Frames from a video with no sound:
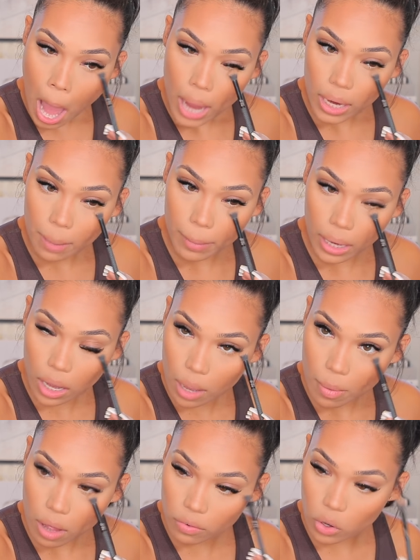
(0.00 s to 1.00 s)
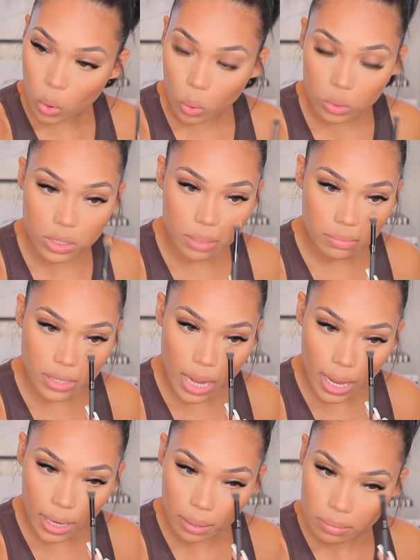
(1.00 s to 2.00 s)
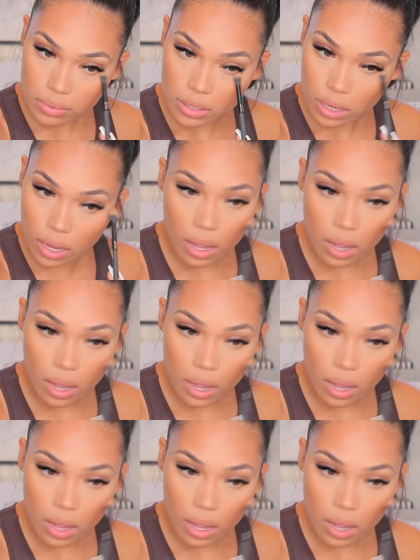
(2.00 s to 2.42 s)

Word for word: and I may come off cold sometimes,